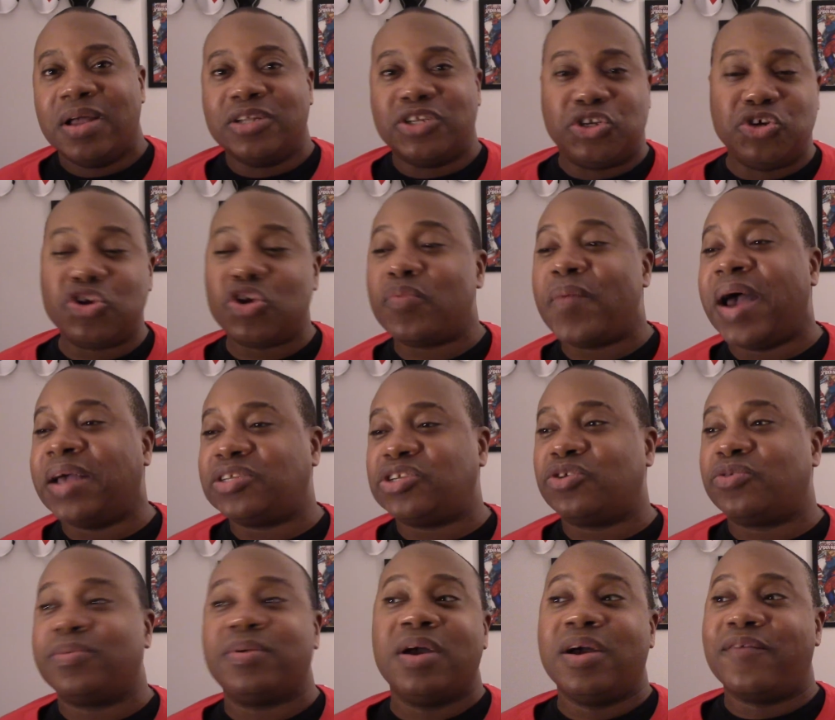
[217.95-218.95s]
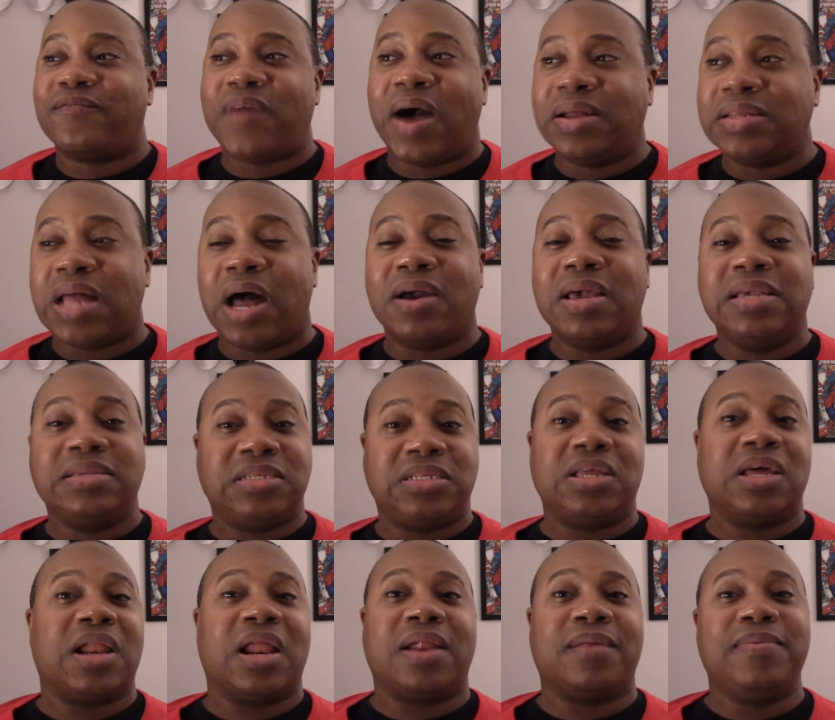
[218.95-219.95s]
Judo master found out he's
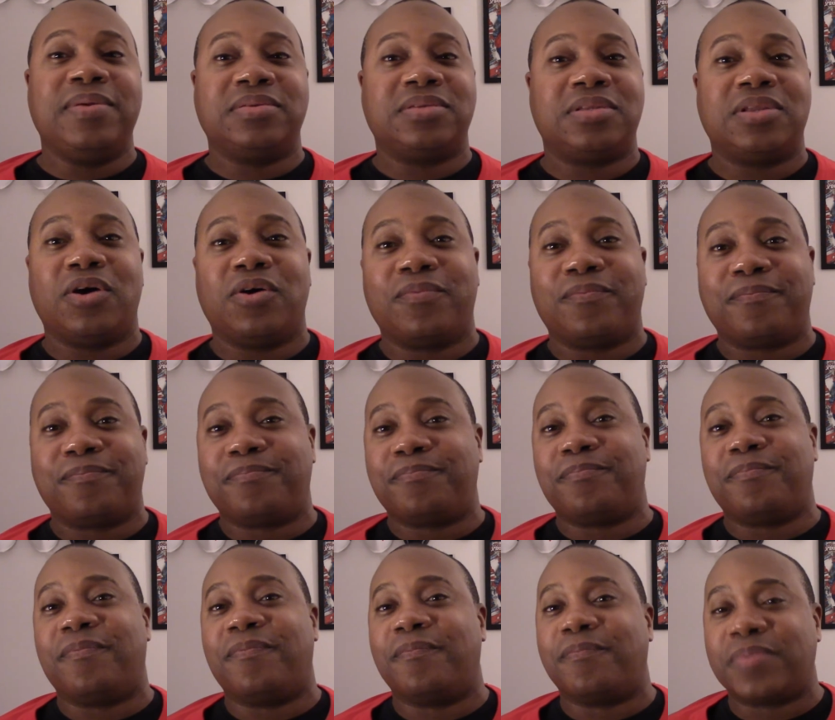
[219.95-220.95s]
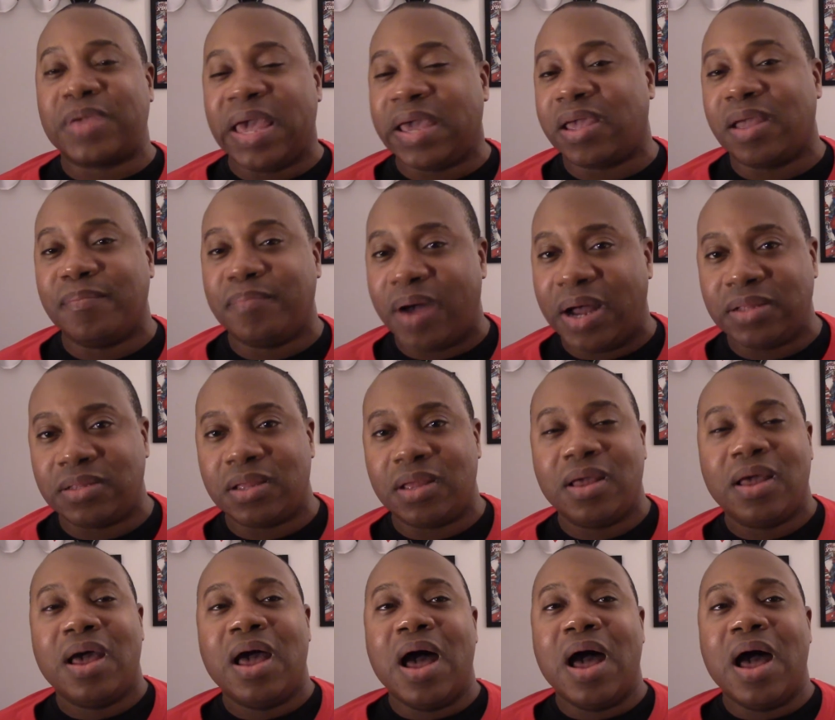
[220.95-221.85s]
still he's still kicking butt,